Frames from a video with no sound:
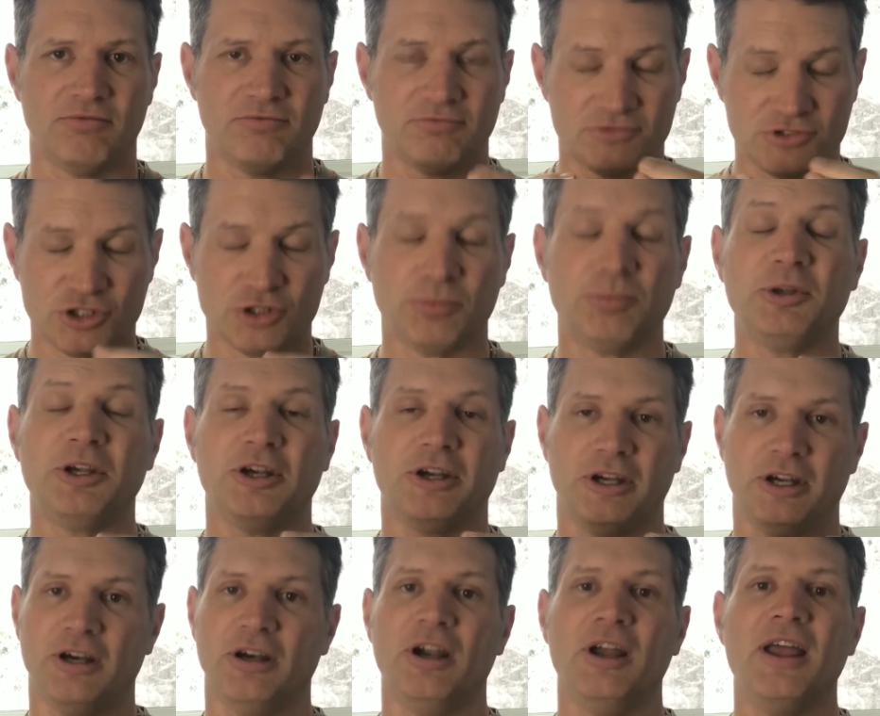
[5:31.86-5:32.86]

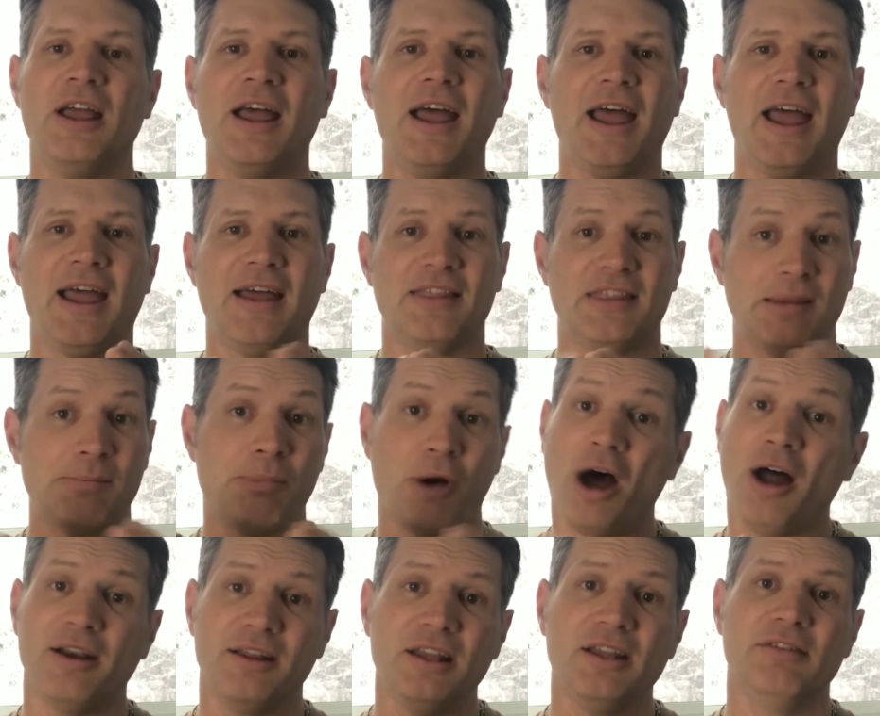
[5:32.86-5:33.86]
superior, and they
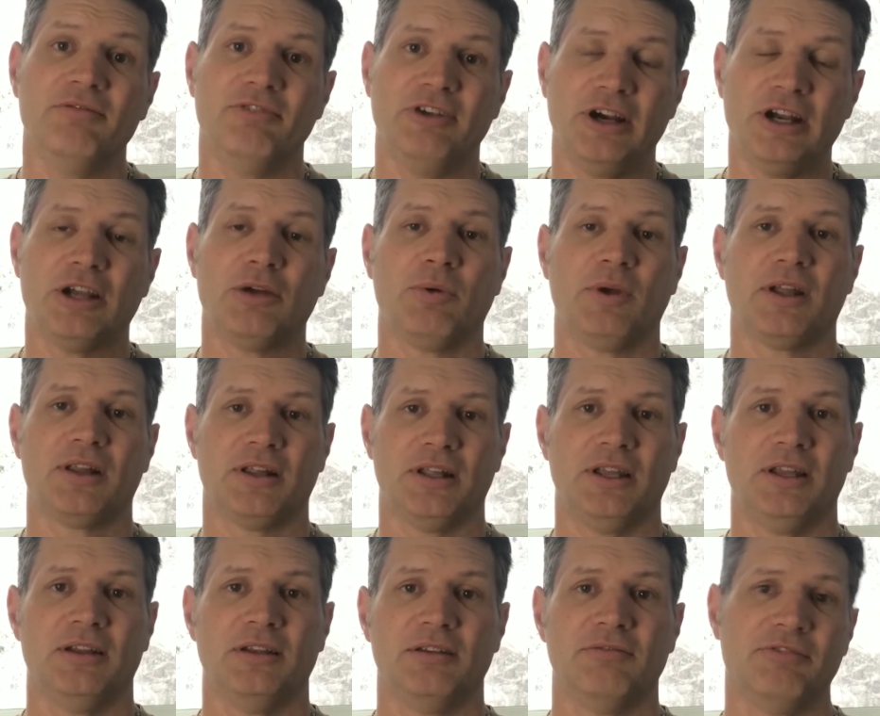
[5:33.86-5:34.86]
bought in very quickly,
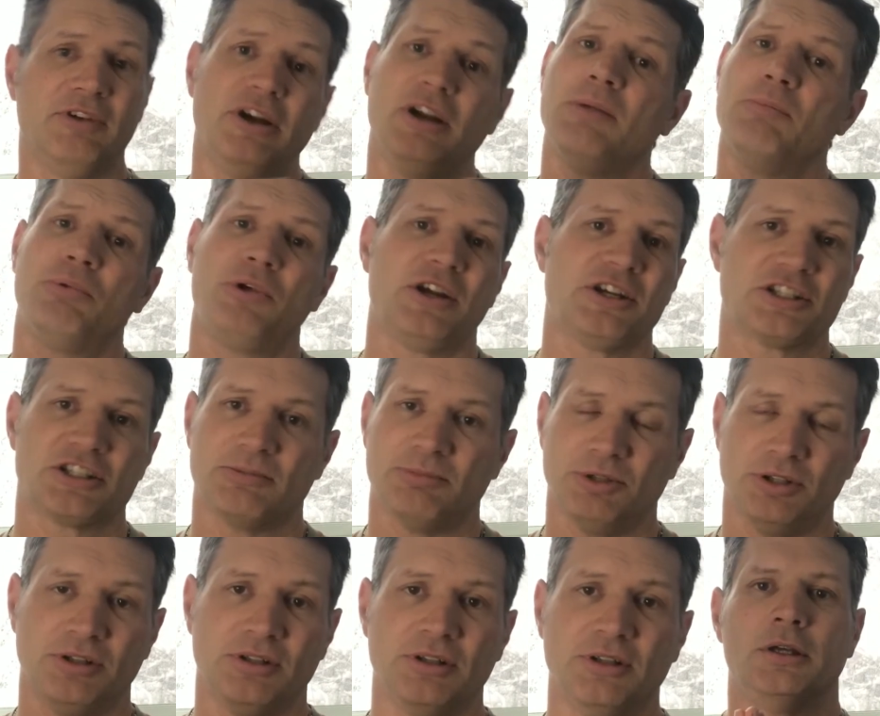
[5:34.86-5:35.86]
very
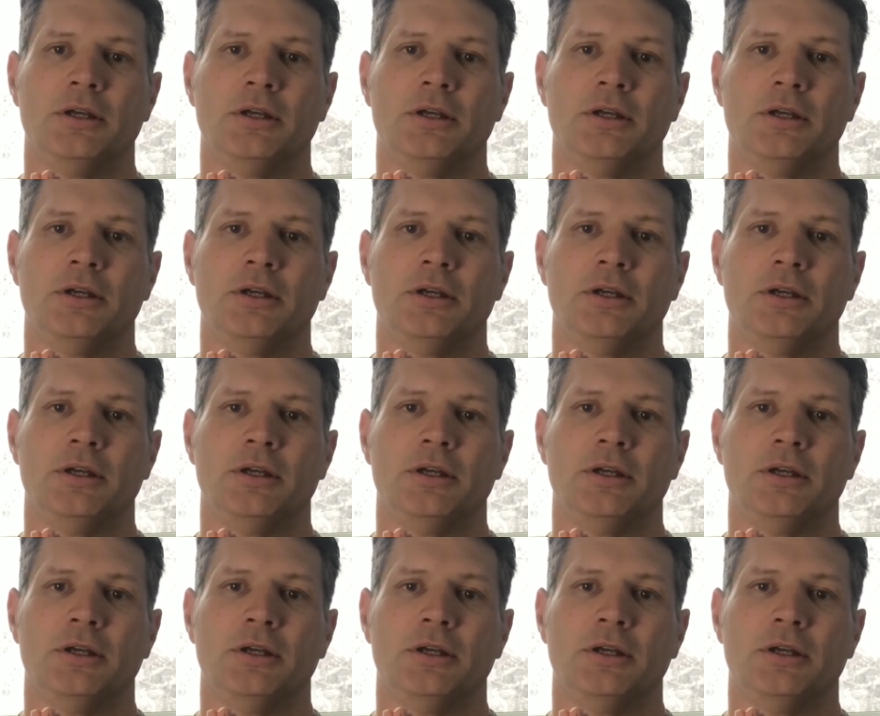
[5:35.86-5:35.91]
impressionable.